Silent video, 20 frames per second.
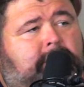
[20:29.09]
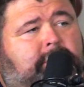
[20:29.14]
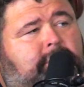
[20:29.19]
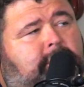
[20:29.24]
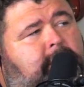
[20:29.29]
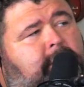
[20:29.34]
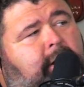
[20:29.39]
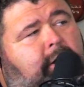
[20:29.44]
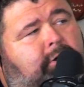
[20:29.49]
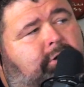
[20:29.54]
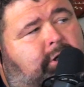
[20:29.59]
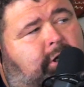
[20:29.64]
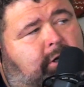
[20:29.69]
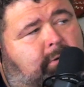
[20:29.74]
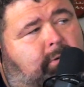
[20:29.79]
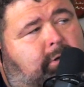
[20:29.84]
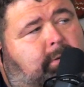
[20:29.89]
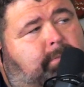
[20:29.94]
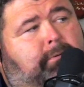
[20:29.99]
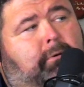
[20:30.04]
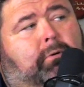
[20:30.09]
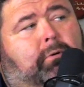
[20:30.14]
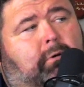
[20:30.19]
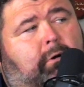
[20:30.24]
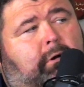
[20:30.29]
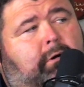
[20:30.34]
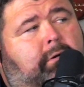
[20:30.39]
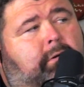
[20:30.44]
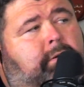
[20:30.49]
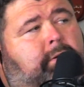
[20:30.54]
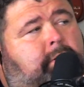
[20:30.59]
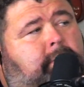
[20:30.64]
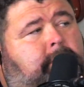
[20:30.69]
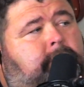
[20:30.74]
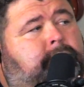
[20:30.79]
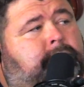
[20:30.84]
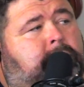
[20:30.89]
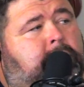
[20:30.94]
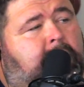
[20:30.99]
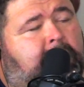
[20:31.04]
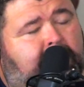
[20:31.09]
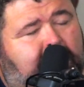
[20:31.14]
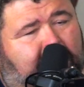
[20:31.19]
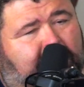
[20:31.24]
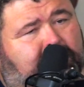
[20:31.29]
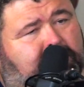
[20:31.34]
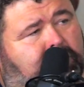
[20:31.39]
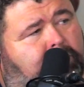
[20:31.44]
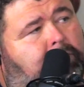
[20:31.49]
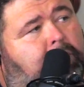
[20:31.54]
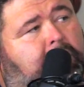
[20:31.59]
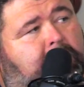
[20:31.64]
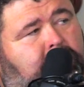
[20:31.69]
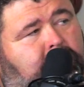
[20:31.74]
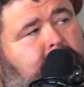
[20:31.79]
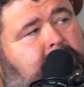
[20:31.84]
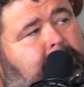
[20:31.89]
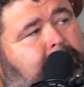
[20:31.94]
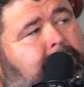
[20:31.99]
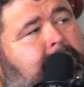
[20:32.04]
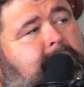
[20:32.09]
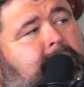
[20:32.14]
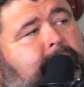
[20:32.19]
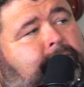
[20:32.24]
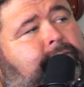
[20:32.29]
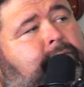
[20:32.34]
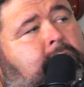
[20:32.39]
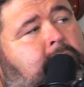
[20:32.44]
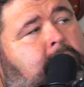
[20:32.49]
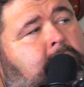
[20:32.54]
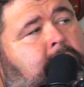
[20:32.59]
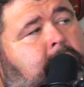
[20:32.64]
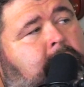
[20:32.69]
that. Mustard good goes good sandwich. with the pork. Yeah, and not so much with the beef.